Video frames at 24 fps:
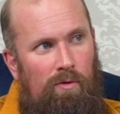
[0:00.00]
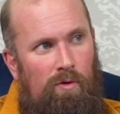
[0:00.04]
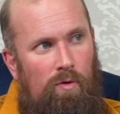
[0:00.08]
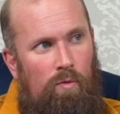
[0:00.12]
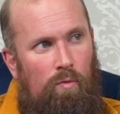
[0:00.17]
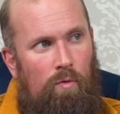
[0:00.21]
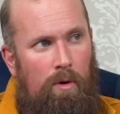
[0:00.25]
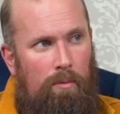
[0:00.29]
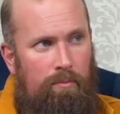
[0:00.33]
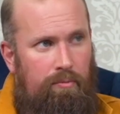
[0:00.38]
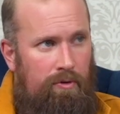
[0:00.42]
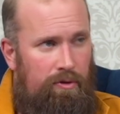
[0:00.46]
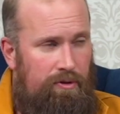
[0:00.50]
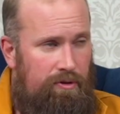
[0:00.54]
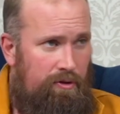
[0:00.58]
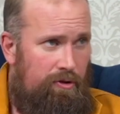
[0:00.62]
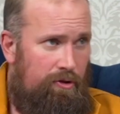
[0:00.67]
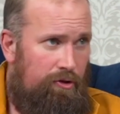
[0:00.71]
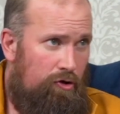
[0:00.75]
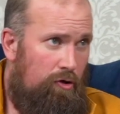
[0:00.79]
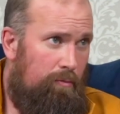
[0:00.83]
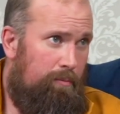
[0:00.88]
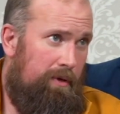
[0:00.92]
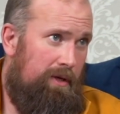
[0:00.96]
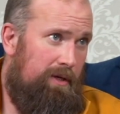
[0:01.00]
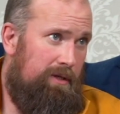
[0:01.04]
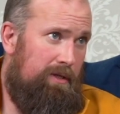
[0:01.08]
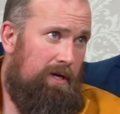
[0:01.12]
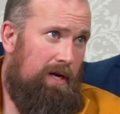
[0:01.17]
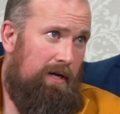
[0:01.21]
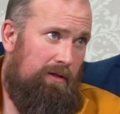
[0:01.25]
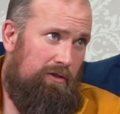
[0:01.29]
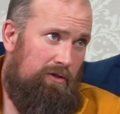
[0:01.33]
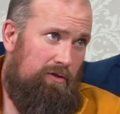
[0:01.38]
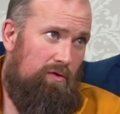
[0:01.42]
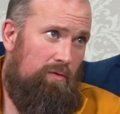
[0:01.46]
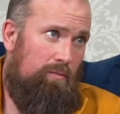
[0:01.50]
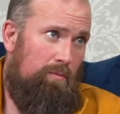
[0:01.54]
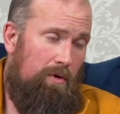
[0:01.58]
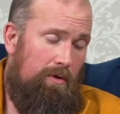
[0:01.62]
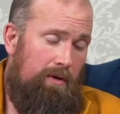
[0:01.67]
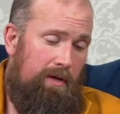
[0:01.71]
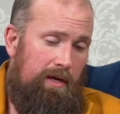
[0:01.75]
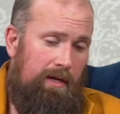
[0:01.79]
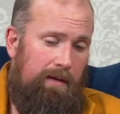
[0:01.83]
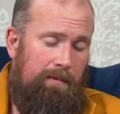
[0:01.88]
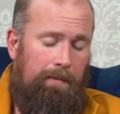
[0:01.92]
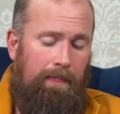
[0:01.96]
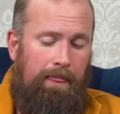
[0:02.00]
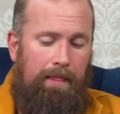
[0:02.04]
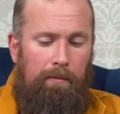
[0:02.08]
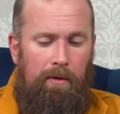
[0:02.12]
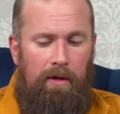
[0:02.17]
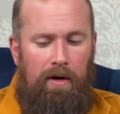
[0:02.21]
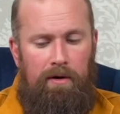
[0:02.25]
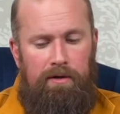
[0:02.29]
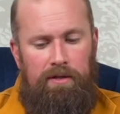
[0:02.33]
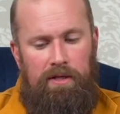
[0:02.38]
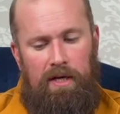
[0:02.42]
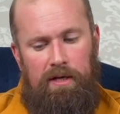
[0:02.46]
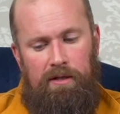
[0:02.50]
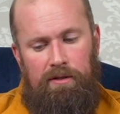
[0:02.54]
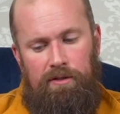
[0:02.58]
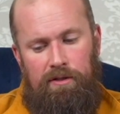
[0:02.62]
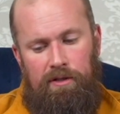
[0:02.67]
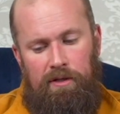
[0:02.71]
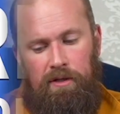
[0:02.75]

what prisoners should be entitled to and what they're entitled to.